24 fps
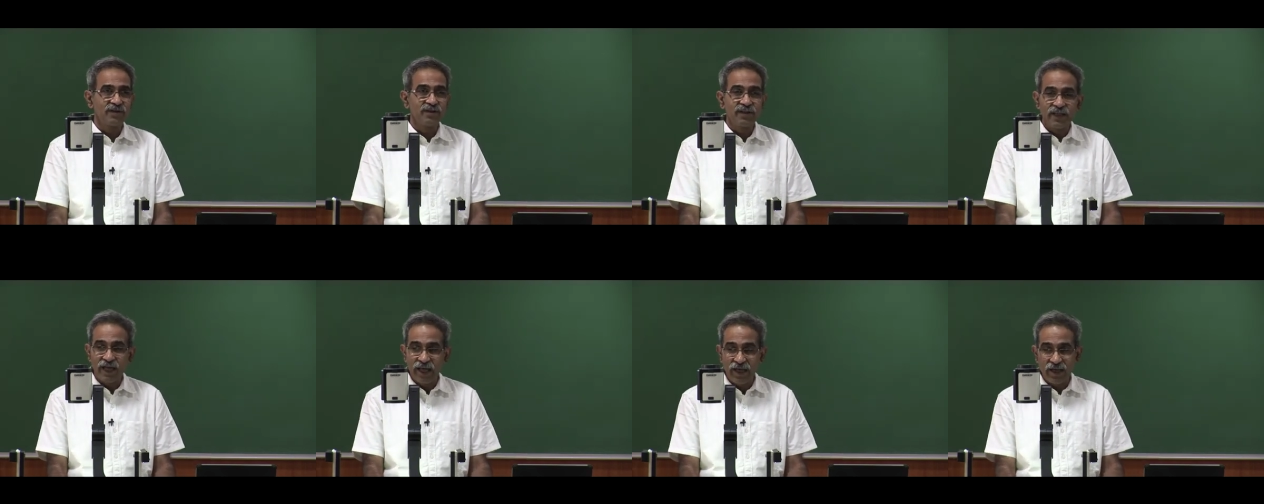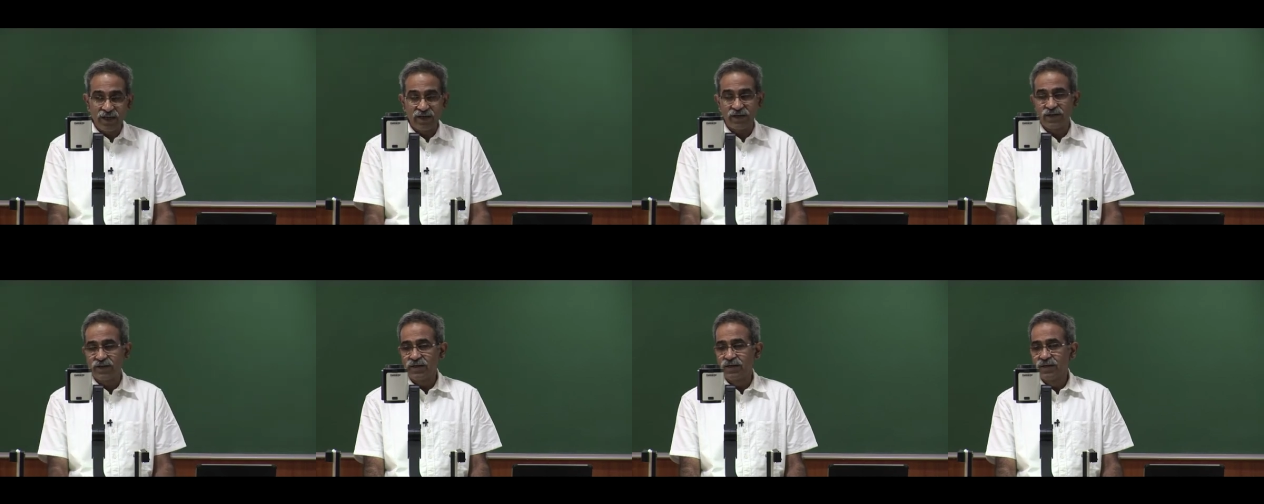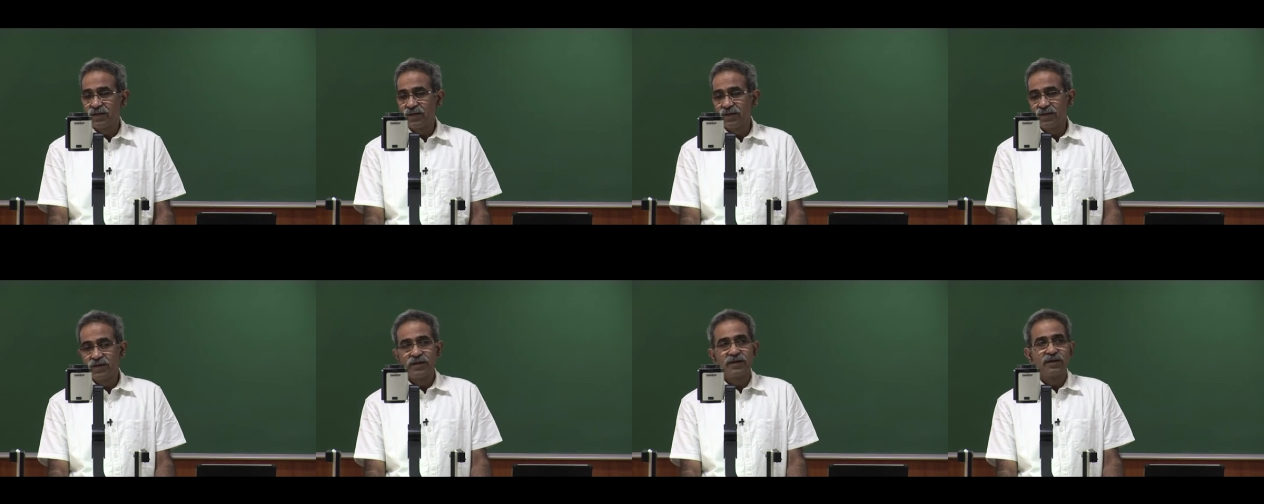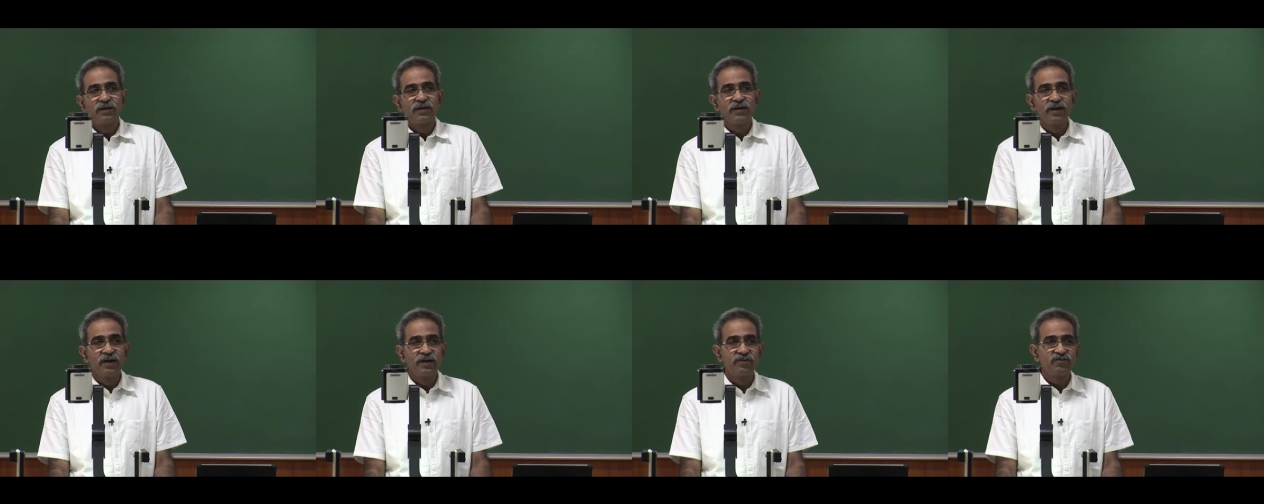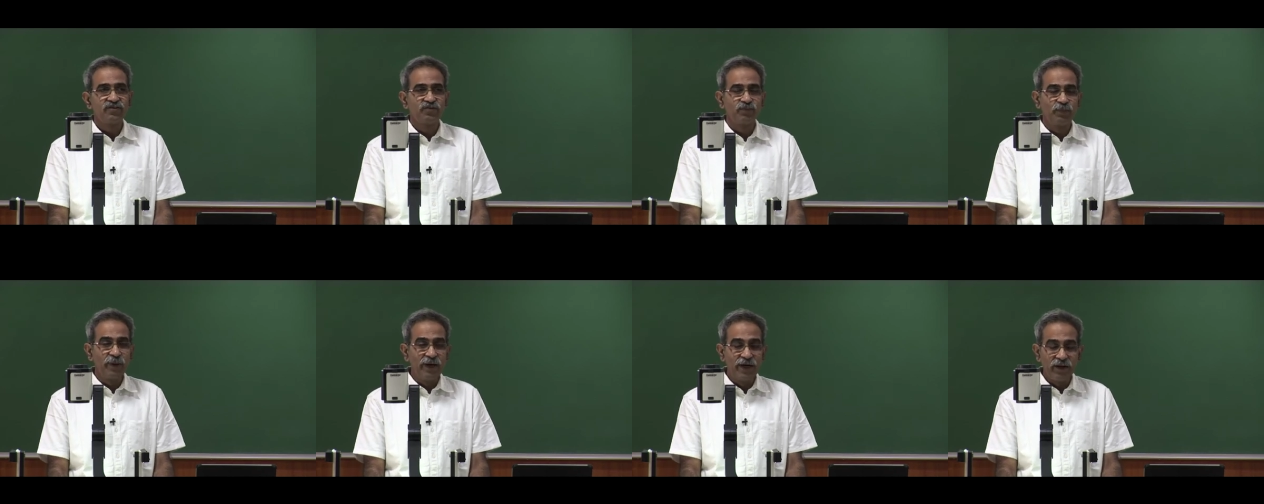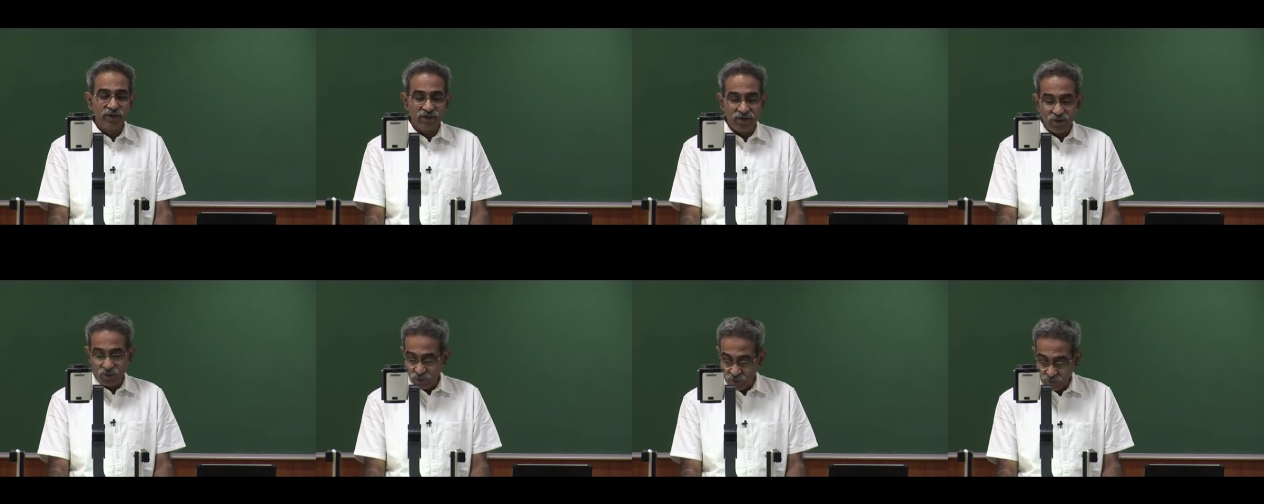There its speed
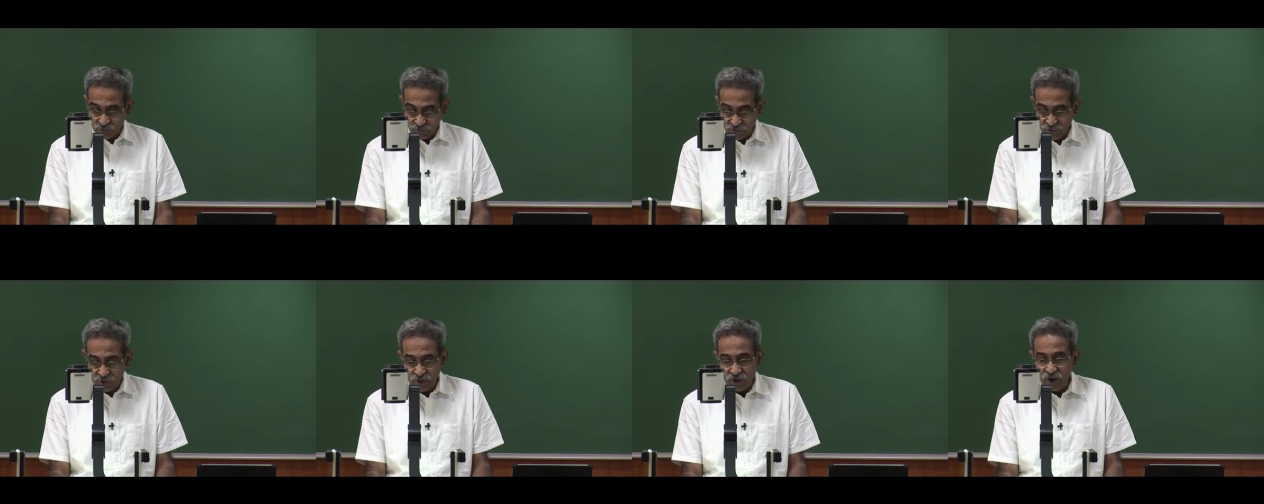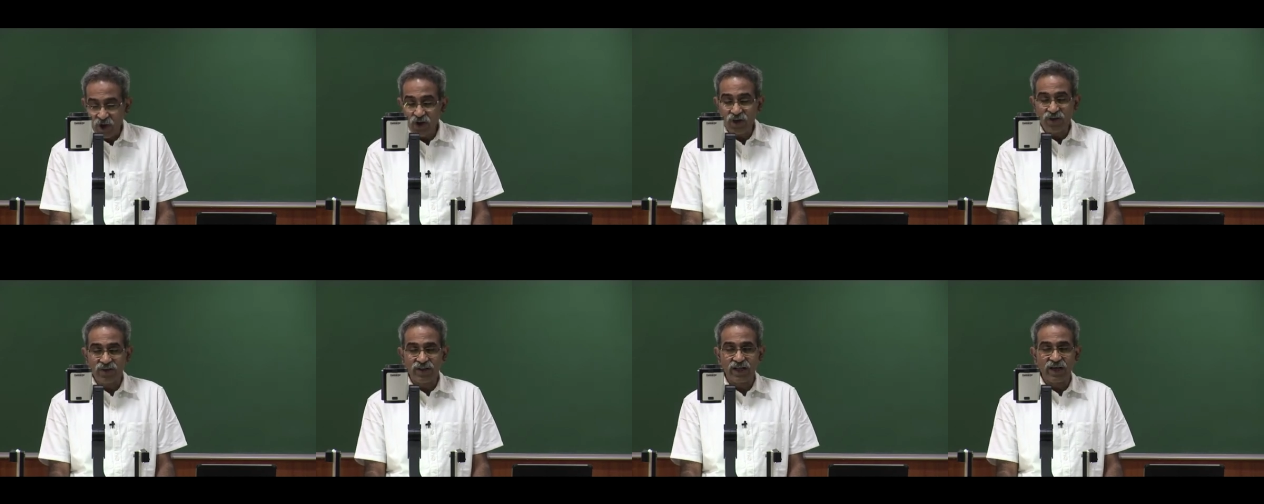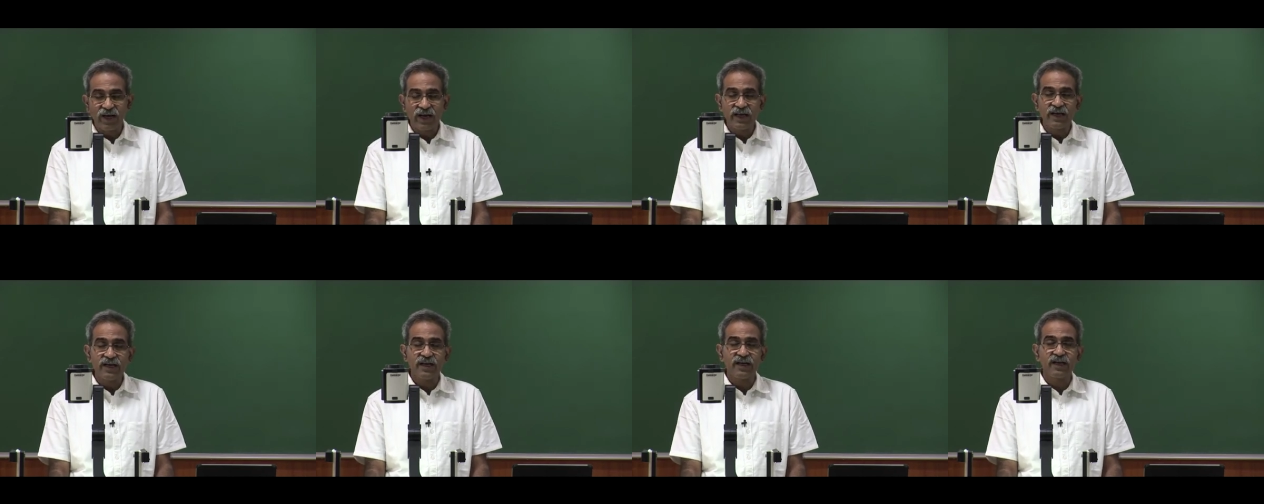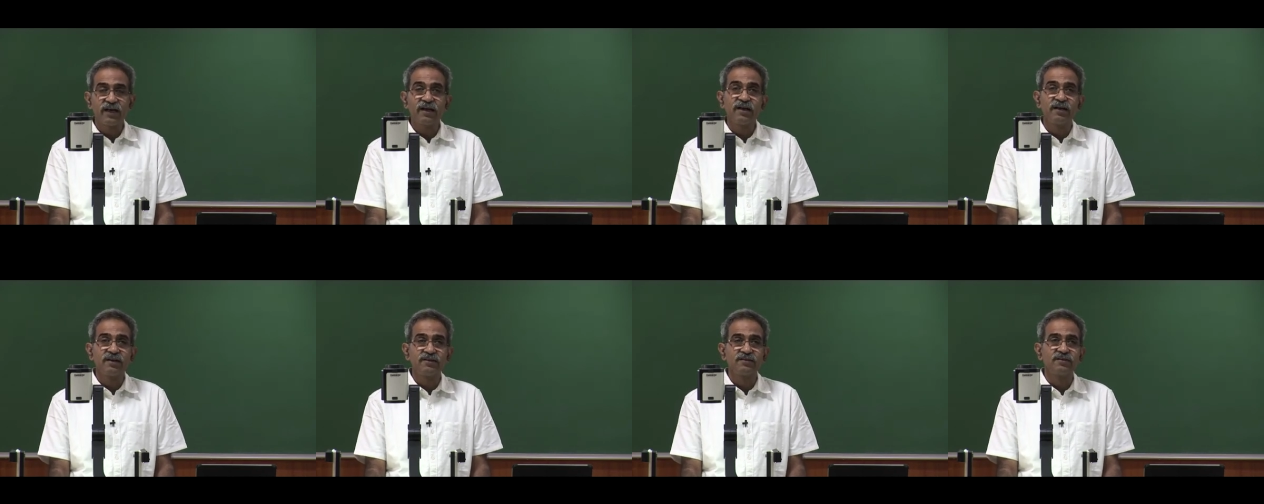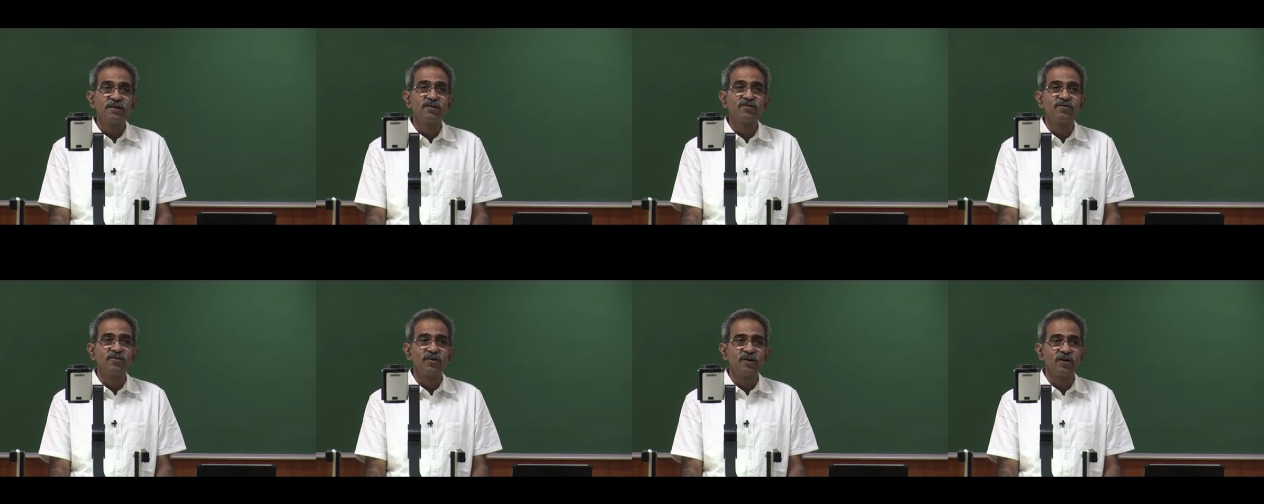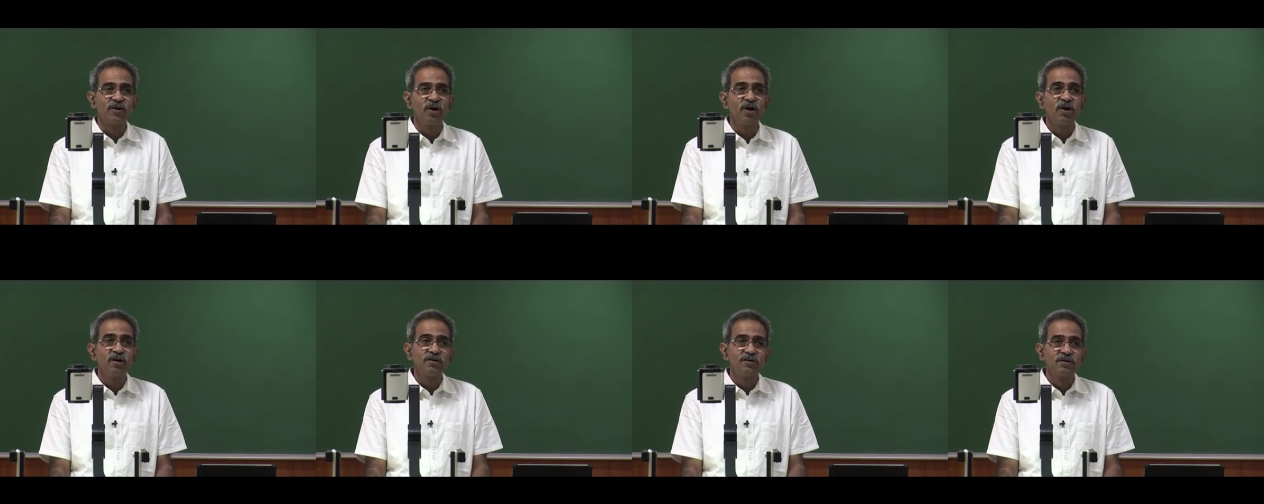is equal to 0, the kinetic energy is
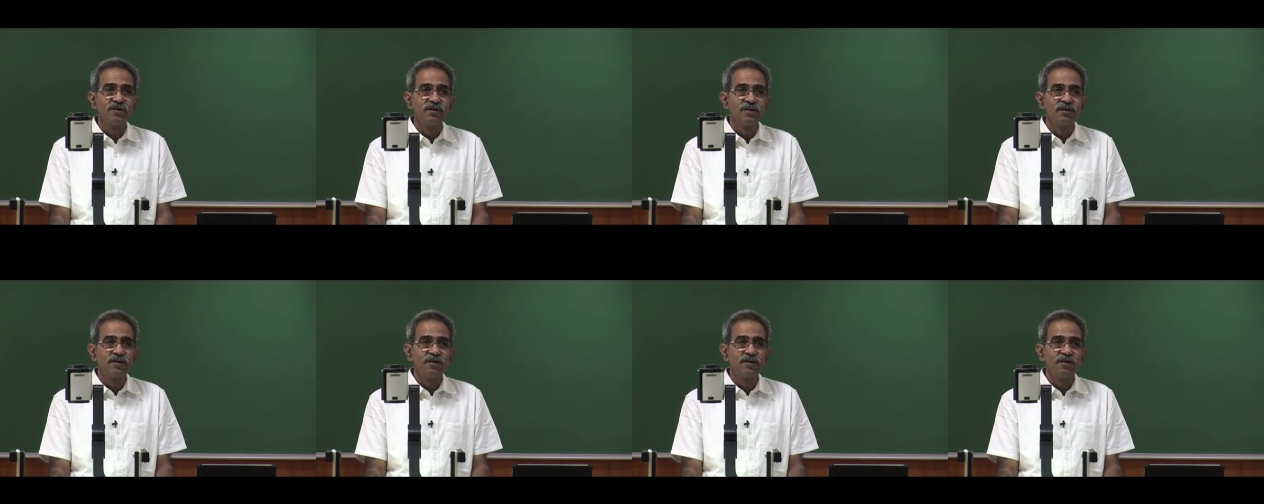0,